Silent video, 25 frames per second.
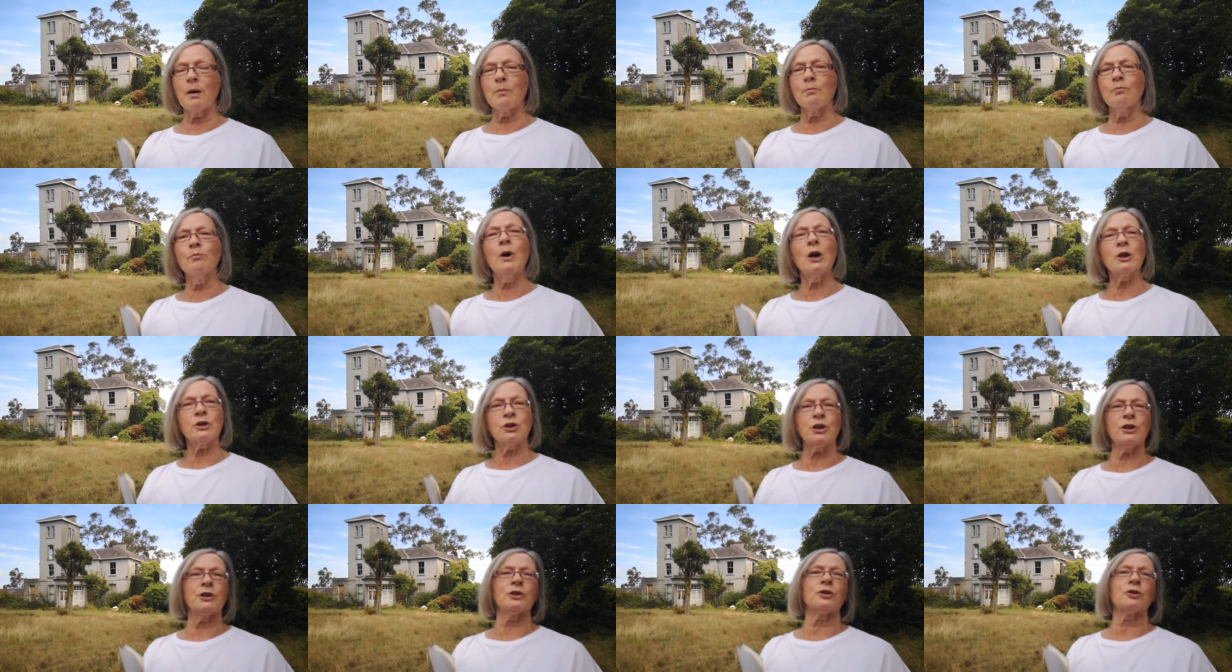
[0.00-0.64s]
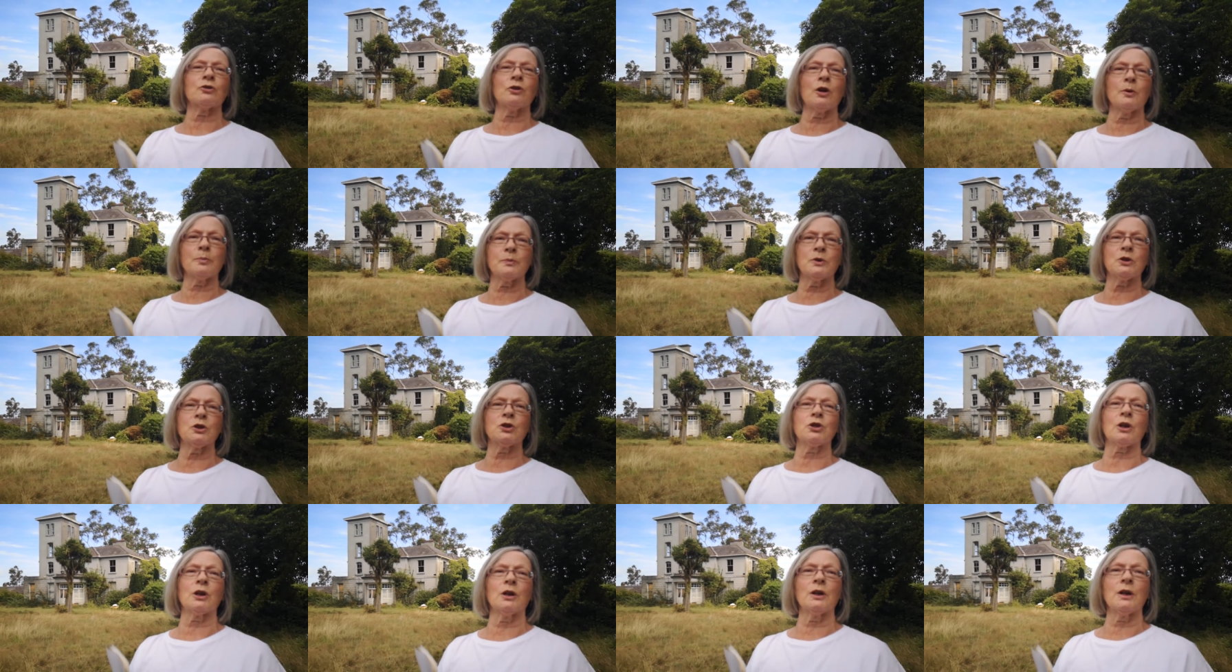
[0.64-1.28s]
much
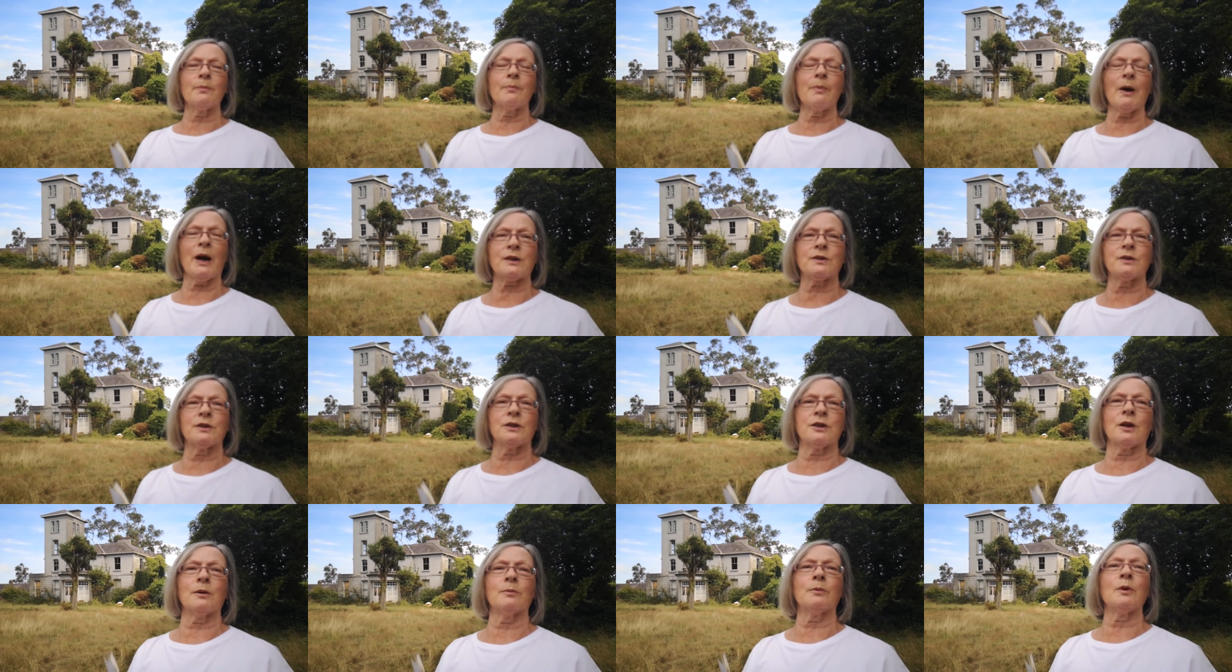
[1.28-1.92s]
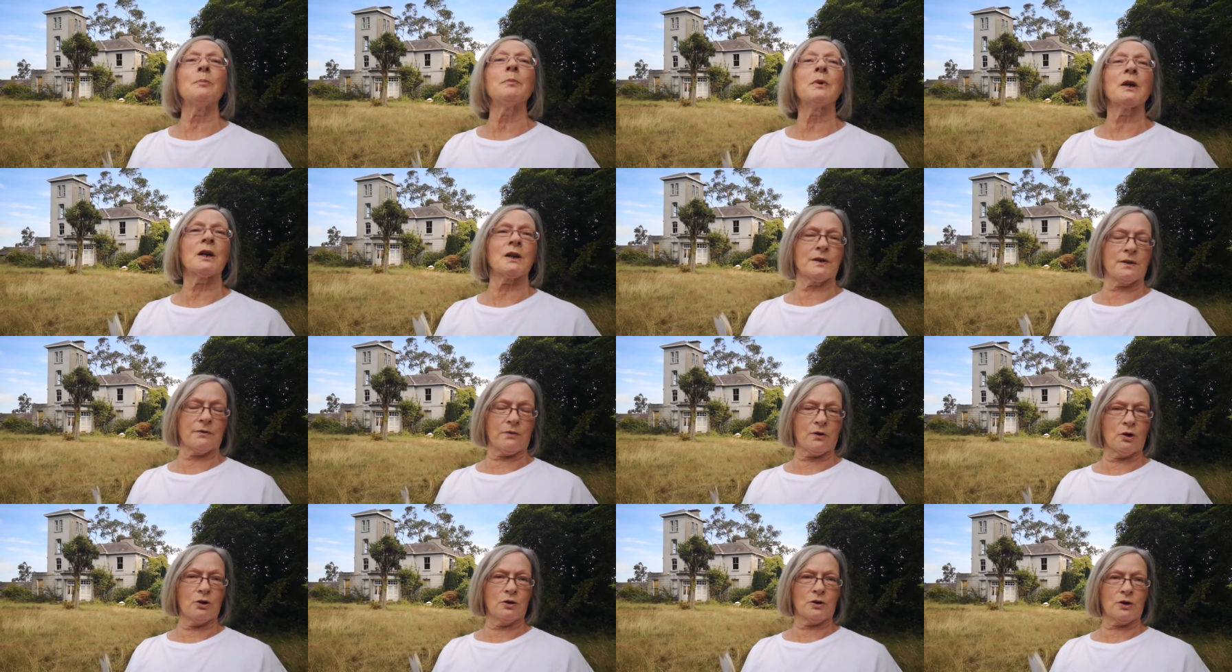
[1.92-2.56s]
interrupted journey back to Dublin because,
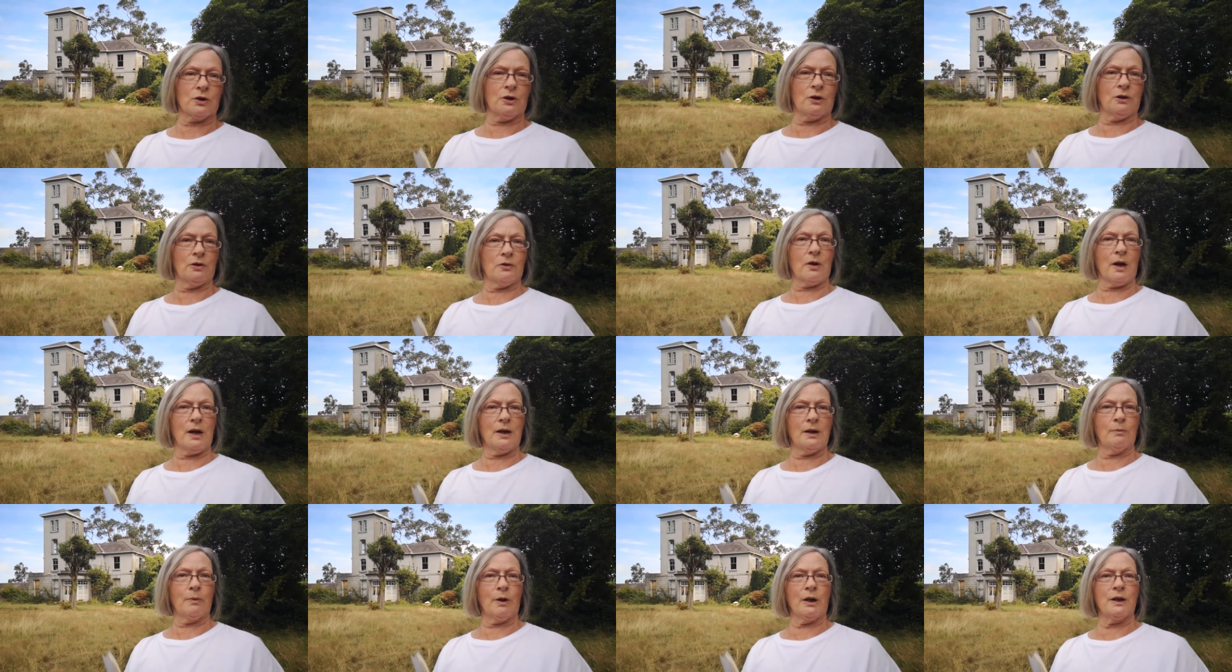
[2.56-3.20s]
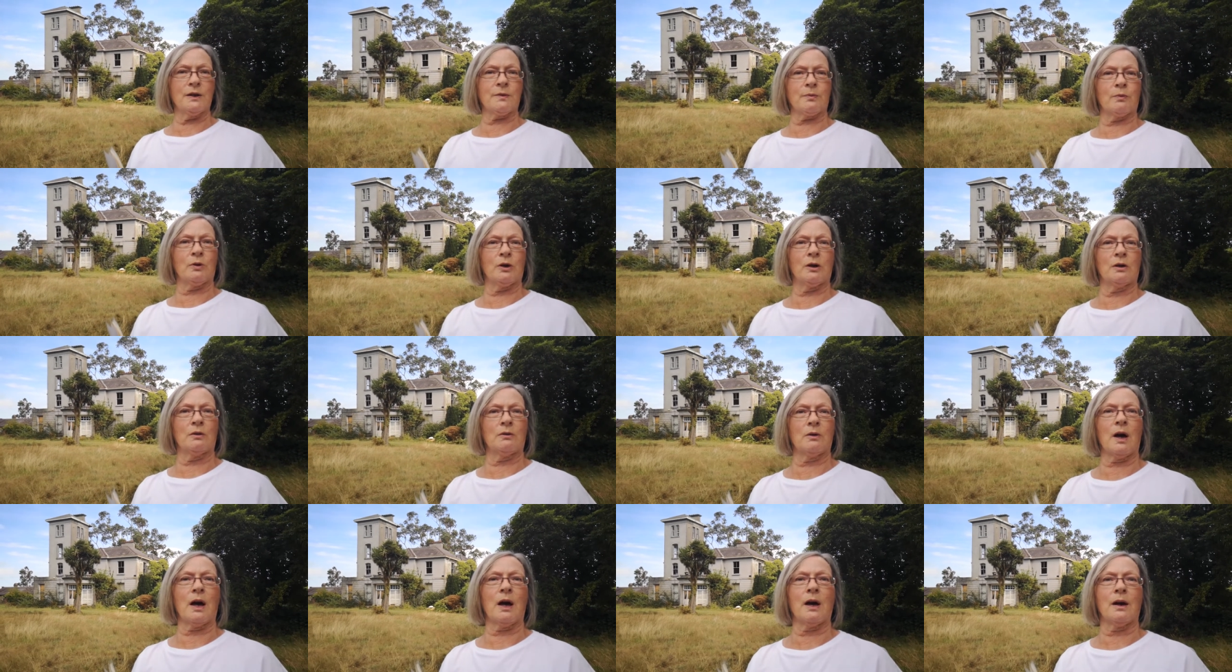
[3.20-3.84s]
of course, all the railways
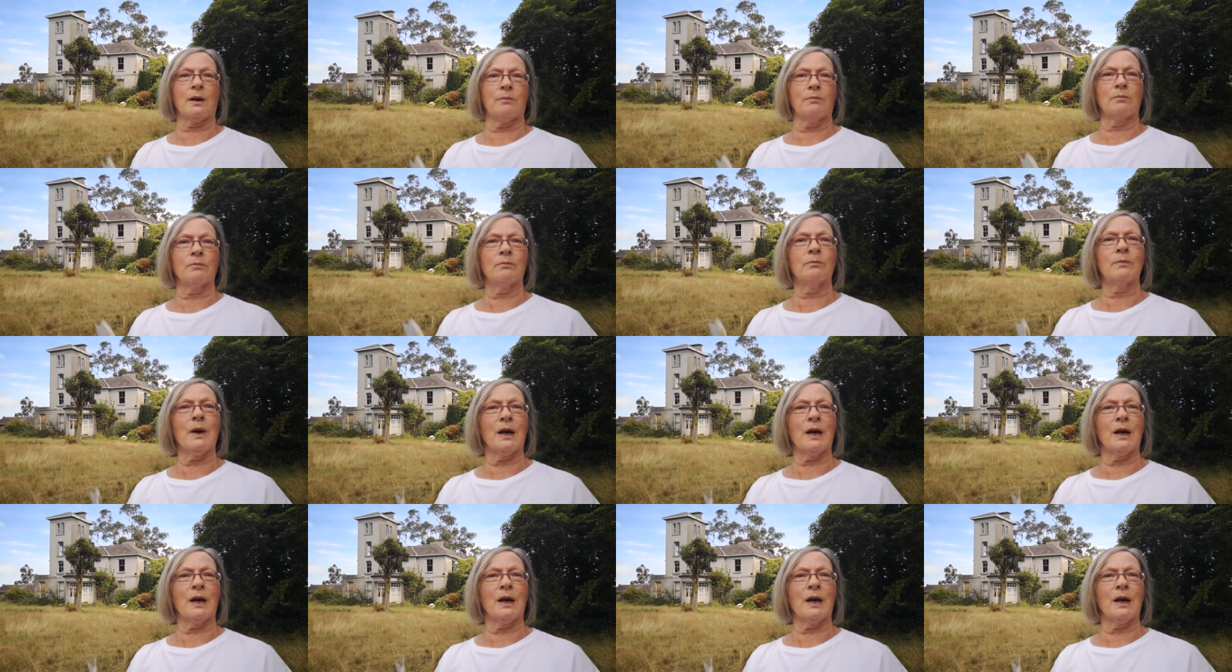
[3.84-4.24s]
were um,